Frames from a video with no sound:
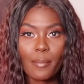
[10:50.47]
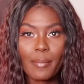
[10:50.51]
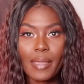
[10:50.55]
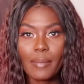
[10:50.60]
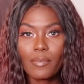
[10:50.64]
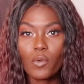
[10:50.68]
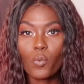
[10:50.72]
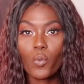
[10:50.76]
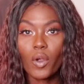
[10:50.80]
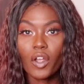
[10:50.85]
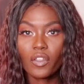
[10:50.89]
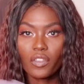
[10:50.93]
maybe
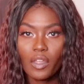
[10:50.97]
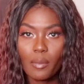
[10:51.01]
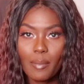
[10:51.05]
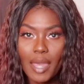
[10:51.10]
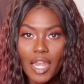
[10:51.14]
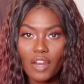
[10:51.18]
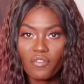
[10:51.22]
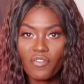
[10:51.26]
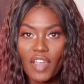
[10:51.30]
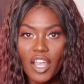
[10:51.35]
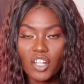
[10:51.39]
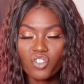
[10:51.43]
where they
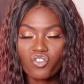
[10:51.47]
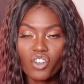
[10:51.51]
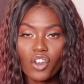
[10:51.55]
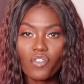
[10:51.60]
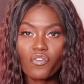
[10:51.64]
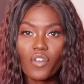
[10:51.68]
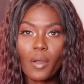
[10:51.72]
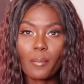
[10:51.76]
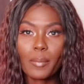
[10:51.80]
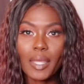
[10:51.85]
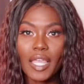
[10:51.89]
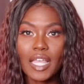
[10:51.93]
manufacture it
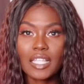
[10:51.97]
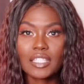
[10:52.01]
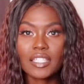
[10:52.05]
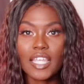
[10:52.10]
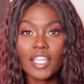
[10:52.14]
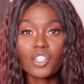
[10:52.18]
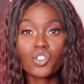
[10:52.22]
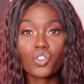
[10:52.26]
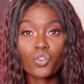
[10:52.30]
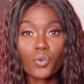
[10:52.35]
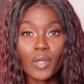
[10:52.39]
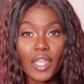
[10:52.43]
from, because
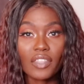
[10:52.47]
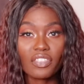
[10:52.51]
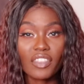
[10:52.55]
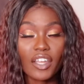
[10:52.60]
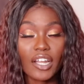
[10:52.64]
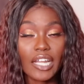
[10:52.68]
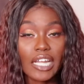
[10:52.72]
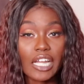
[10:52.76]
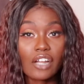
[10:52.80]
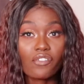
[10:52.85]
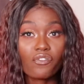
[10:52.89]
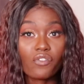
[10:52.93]
they do get their
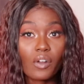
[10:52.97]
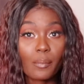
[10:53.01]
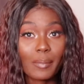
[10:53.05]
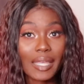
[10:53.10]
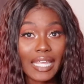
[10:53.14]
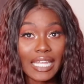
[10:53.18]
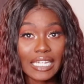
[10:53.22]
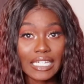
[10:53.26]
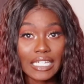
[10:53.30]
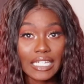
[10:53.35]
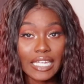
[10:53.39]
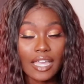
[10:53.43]
hair from
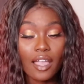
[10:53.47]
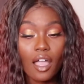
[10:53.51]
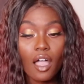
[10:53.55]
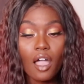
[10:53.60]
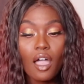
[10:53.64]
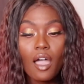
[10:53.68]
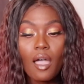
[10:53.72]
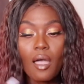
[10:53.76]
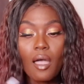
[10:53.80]
India.